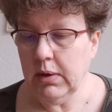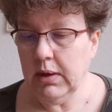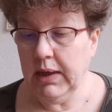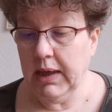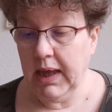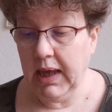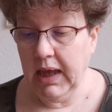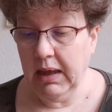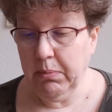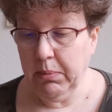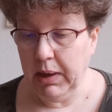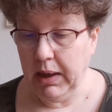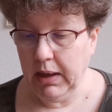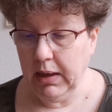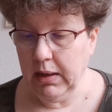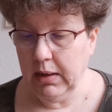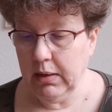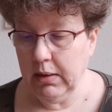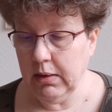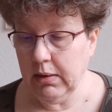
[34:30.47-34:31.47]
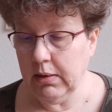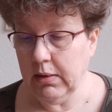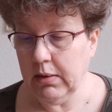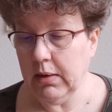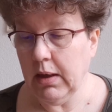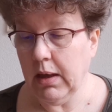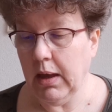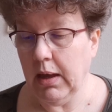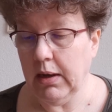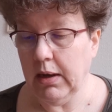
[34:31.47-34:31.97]
gaming,
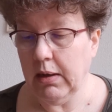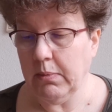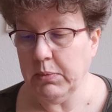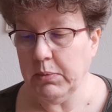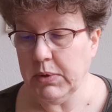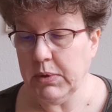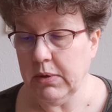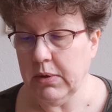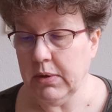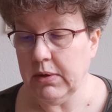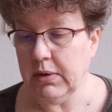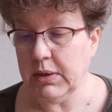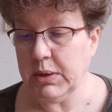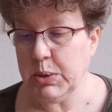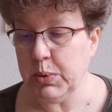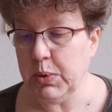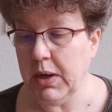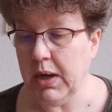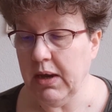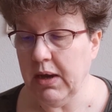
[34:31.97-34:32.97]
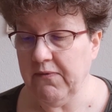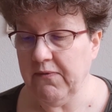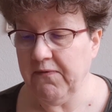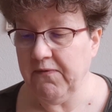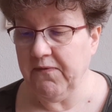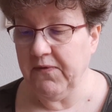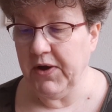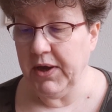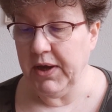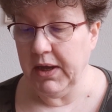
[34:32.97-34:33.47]
and I'm gonna try and
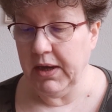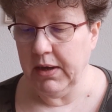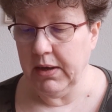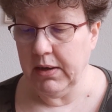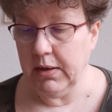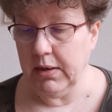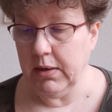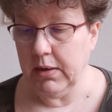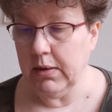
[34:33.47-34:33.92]
find